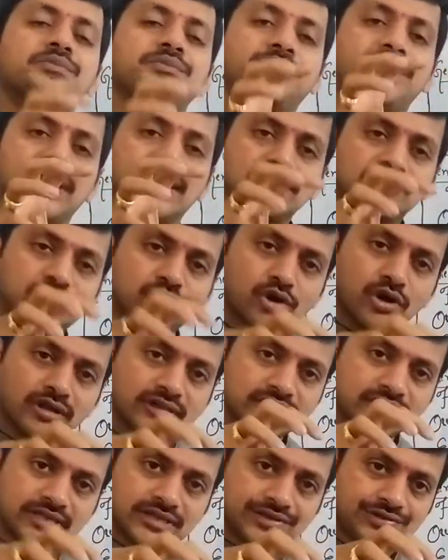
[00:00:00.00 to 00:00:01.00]
Based
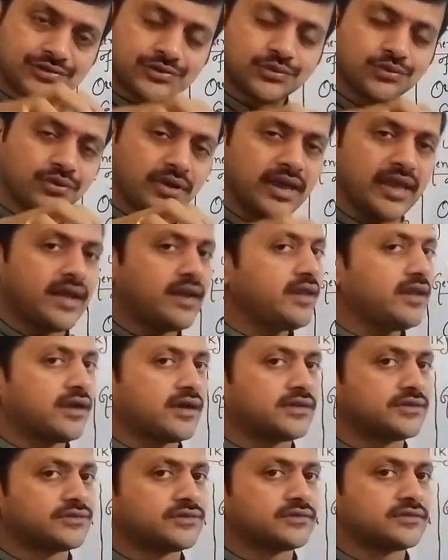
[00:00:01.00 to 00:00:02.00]
on these two
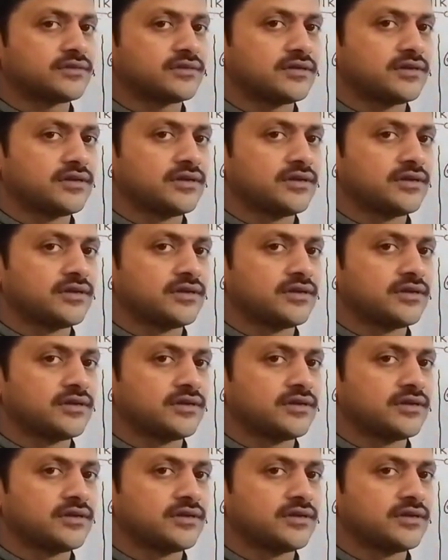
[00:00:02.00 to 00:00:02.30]
areas,